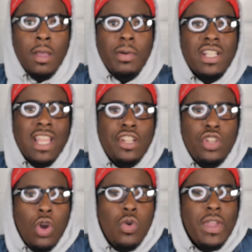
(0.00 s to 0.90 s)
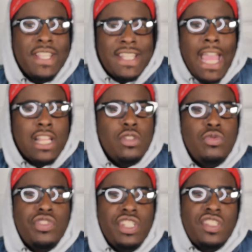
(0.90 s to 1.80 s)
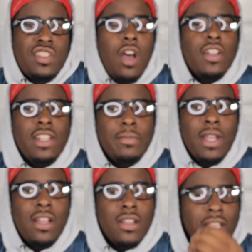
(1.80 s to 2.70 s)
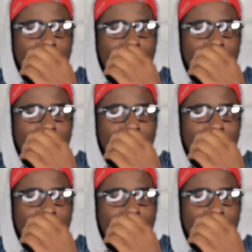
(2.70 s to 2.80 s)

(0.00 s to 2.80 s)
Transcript: Because I know exactly who she's talking about.